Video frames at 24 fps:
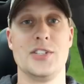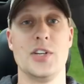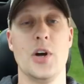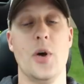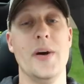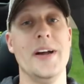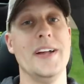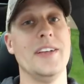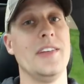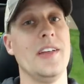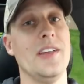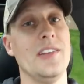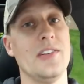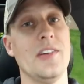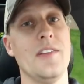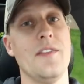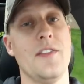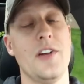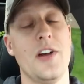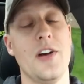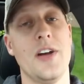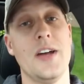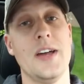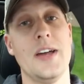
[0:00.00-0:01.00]
So it is a
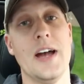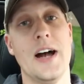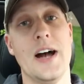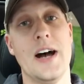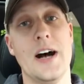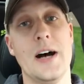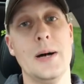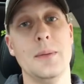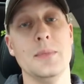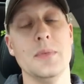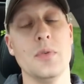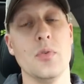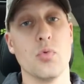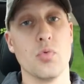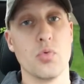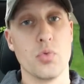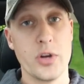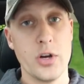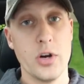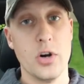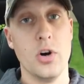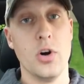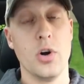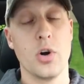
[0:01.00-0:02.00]
very
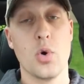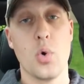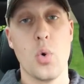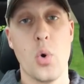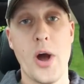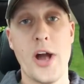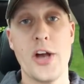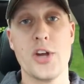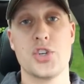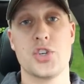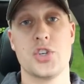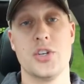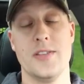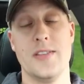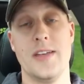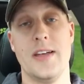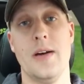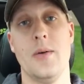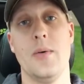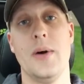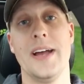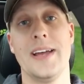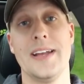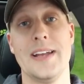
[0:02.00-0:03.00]
real question
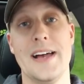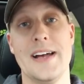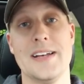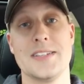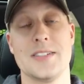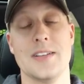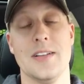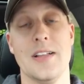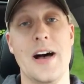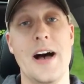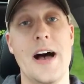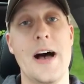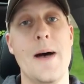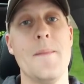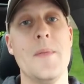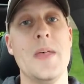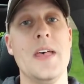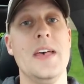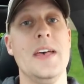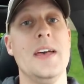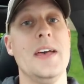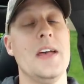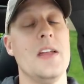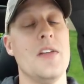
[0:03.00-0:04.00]
that I get asked a lot,
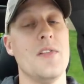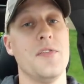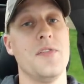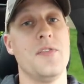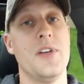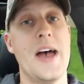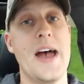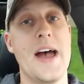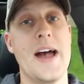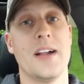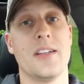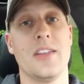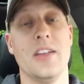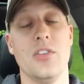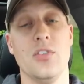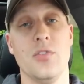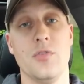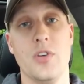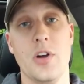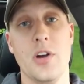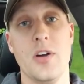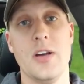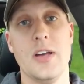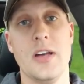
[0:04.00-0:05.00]
and in fact it's
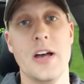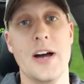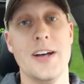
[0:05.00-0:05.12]
very